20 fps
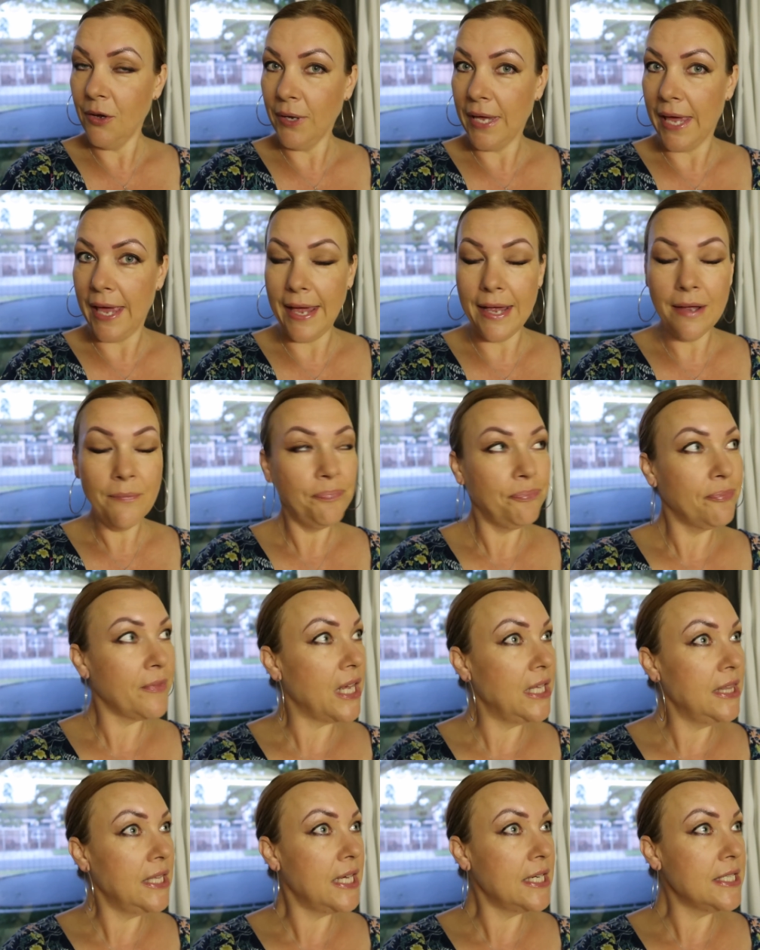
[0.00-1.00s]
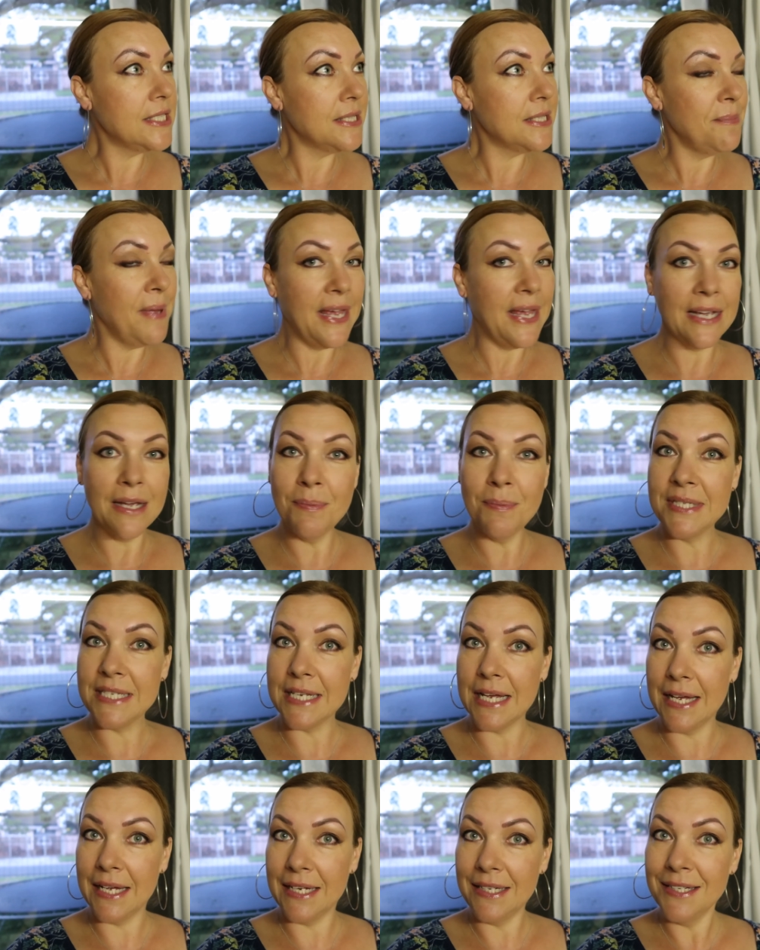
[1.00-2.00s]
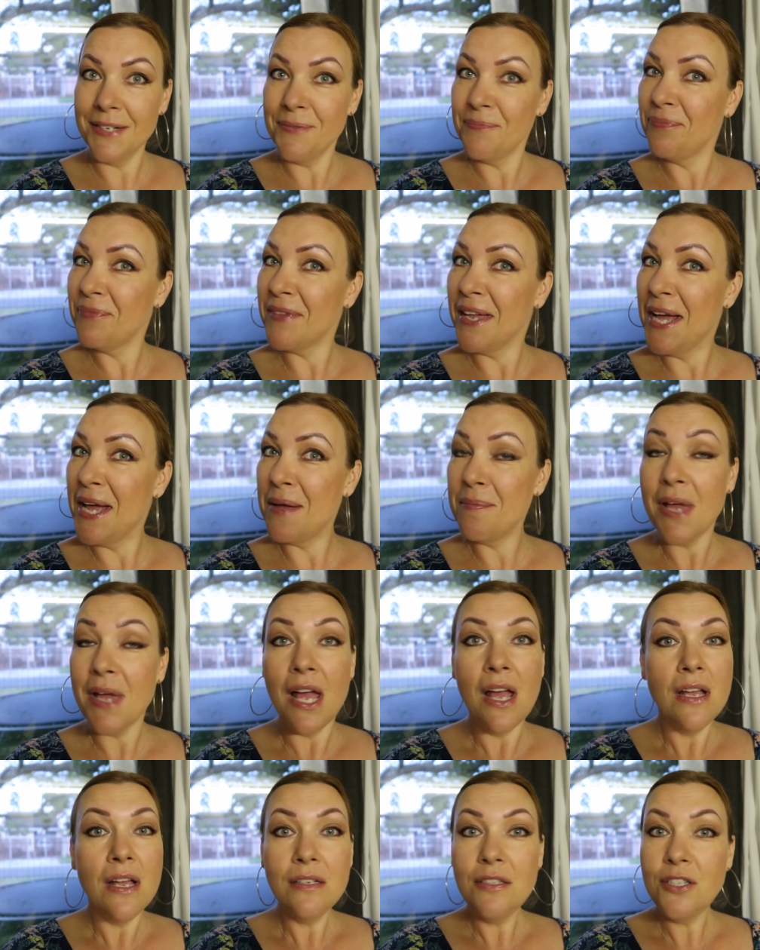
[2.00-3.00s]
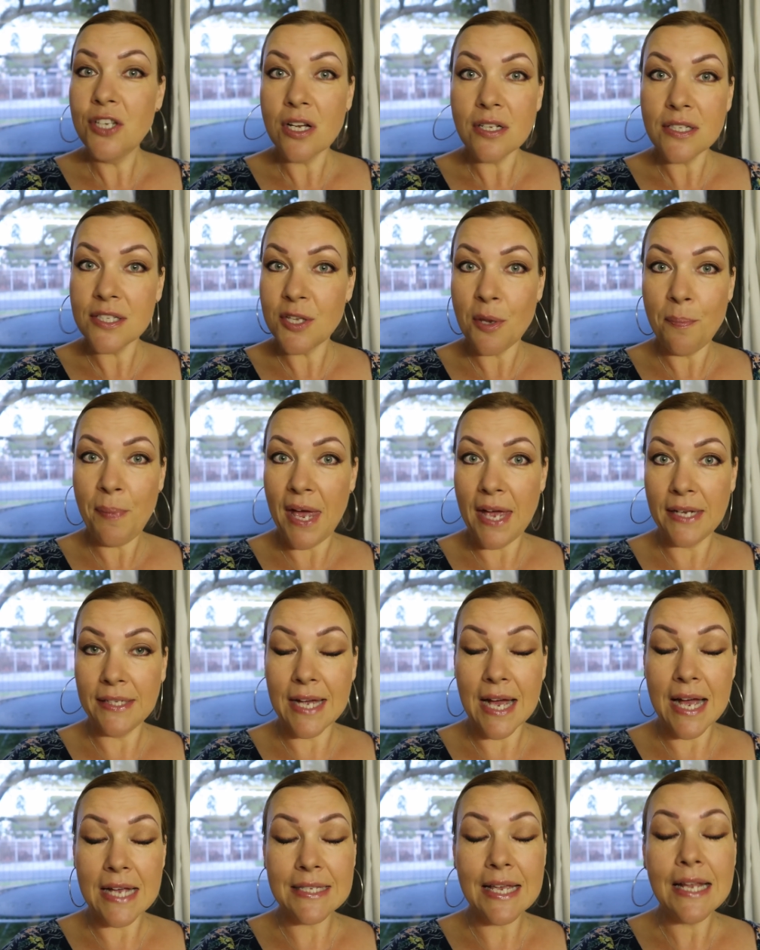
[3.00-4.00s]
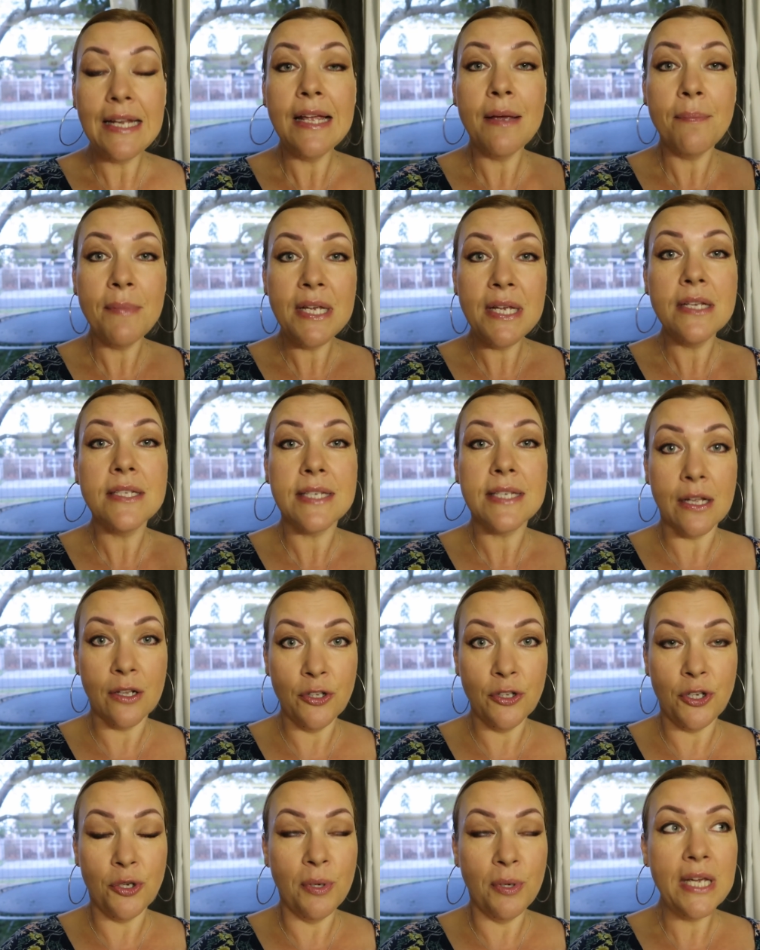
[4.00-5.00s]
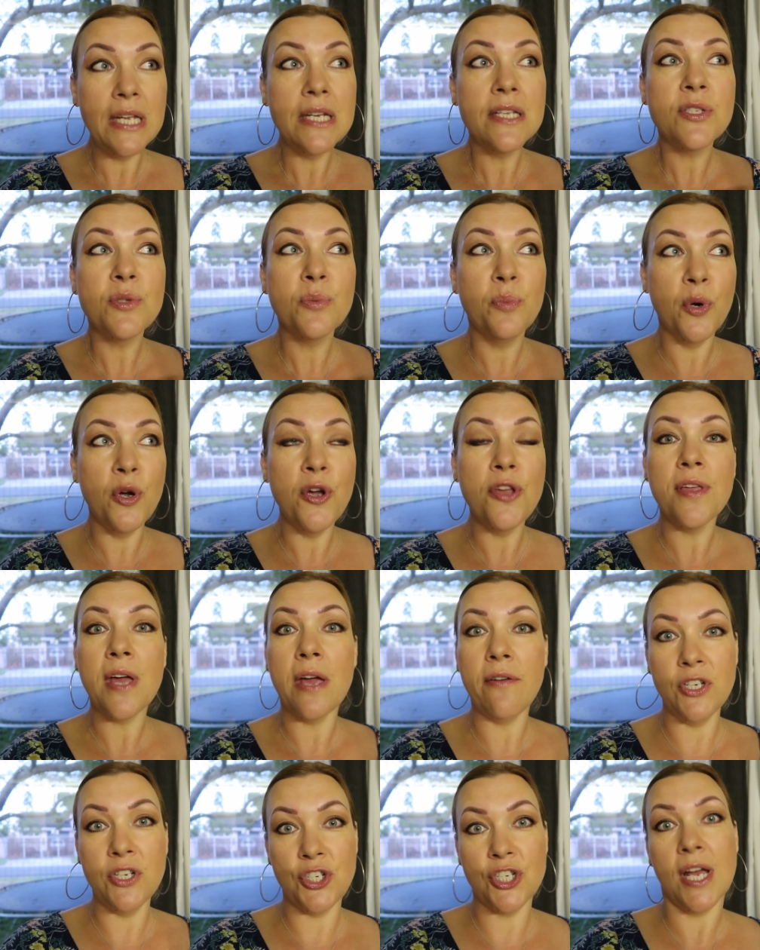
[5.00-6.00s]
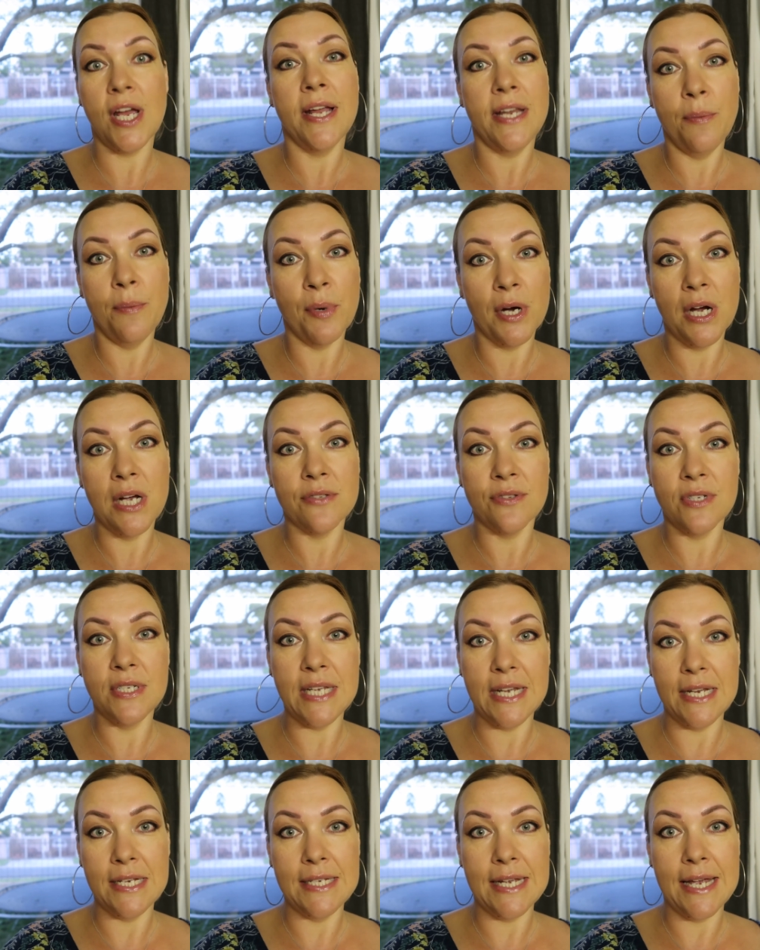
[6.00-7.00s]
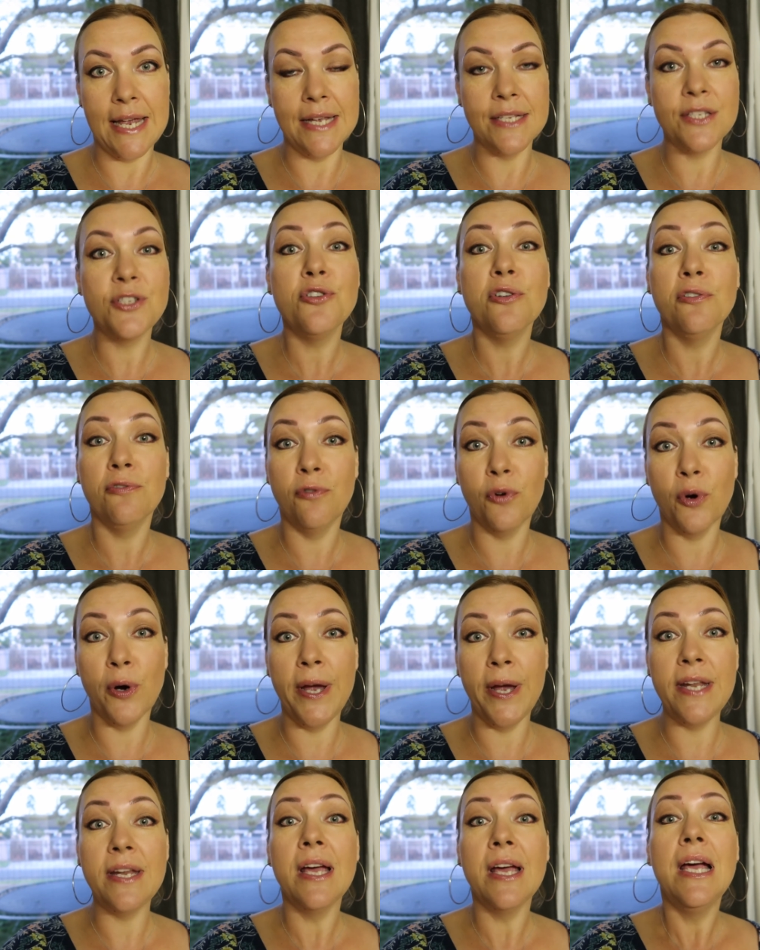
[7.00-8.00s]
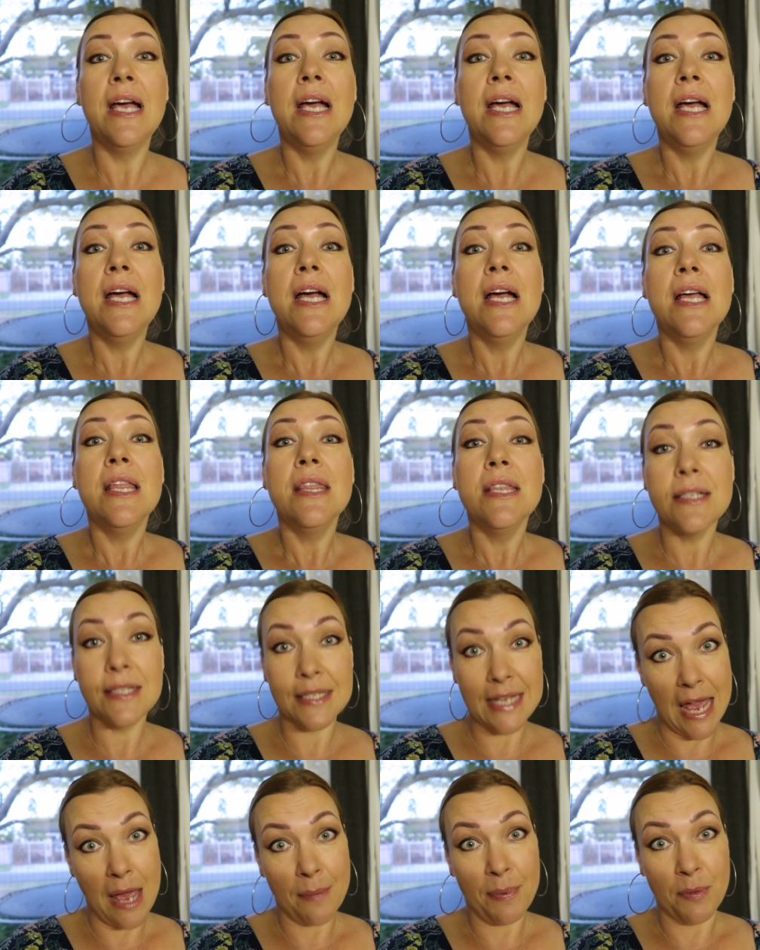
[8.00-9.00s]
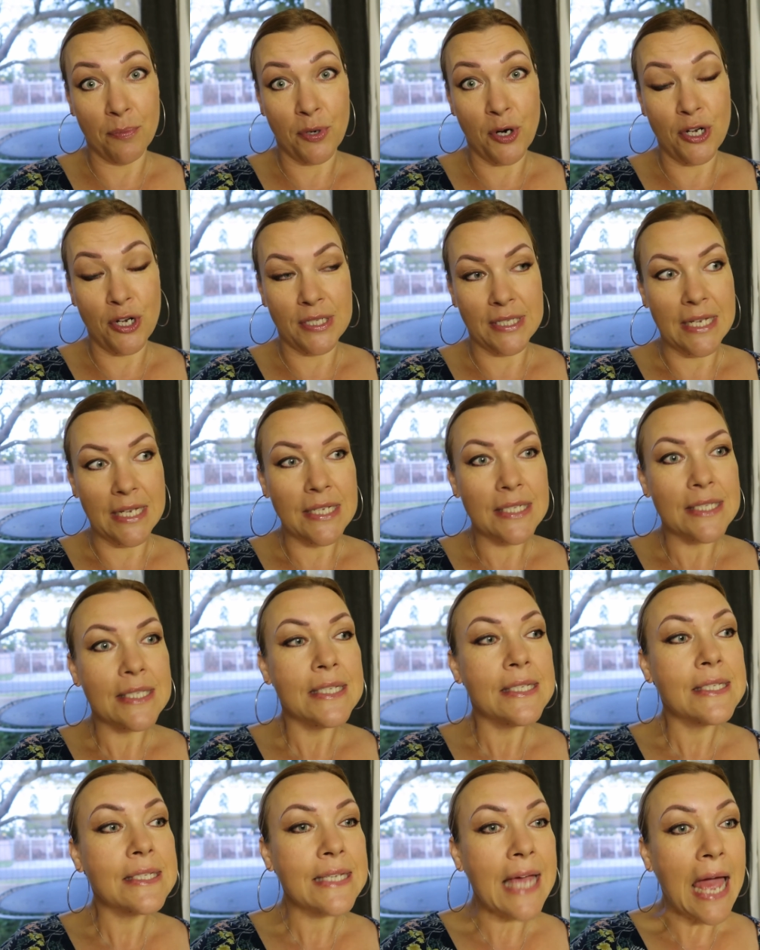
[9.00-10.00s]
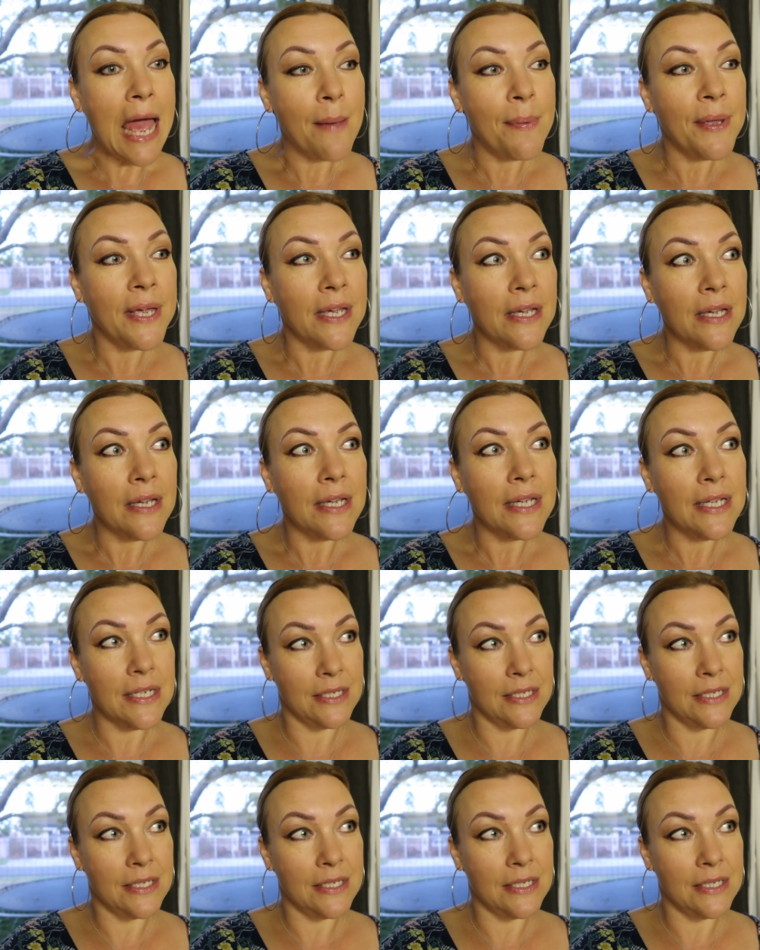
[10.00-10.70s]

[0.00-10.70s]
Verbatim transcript: okay, and that is the makeup done. Um, not so bad guys, and let me tell you, it is worth having shiny brows for 10 days to avoid the scabbing process. The scabbing